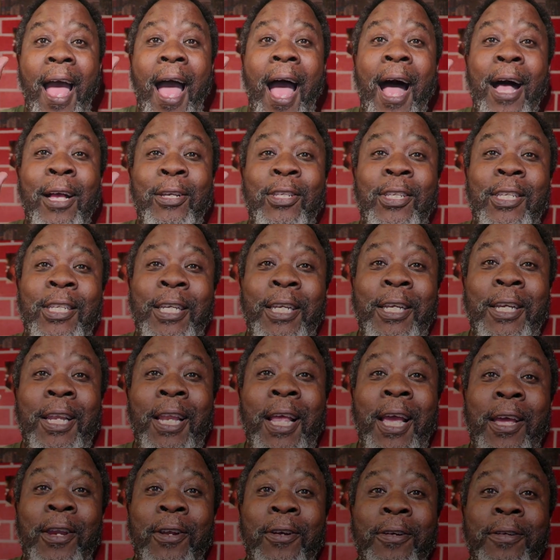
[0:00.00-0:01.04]
I'll see you
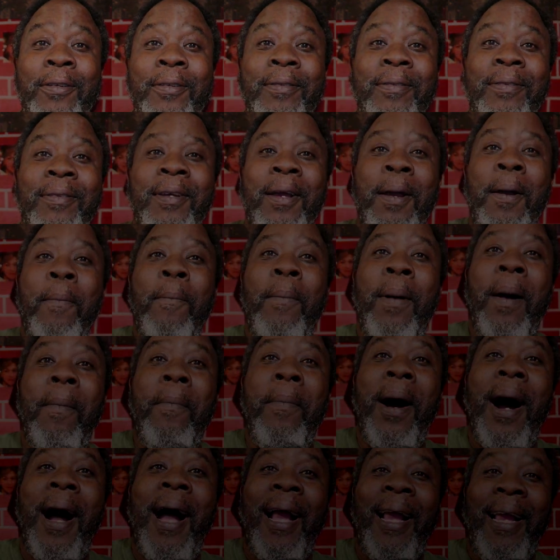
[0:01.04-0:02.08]
later.
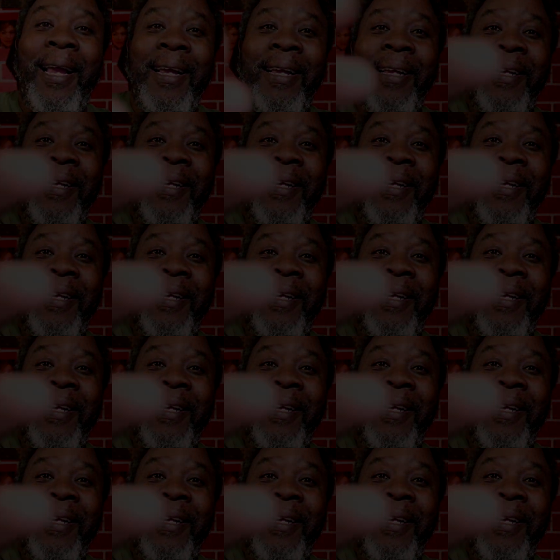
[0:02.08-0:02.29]
Bye-bye.